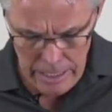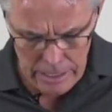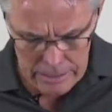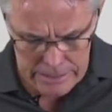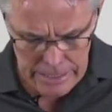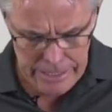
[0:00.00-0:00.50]

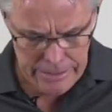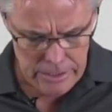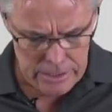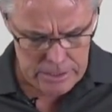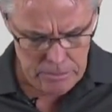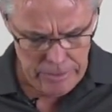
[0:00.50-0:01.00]
And I'll say
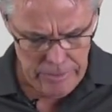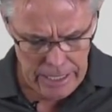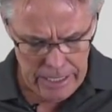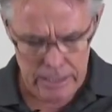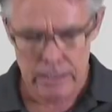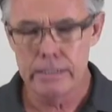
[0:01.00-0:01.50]
this, we've
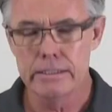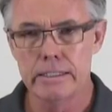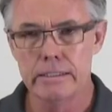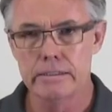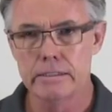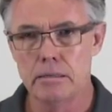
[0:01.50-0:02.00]
had
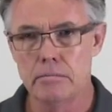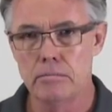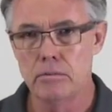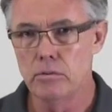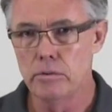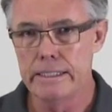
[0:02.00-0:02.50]
this in
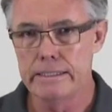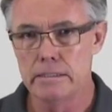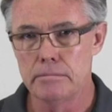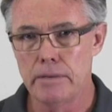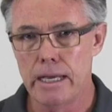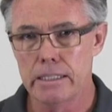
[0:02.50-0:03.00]
some
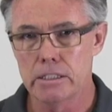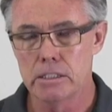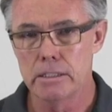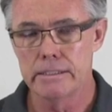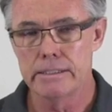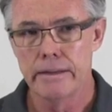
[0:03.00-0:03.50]
recent
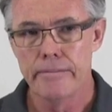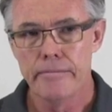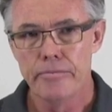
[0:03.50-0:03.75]
batches,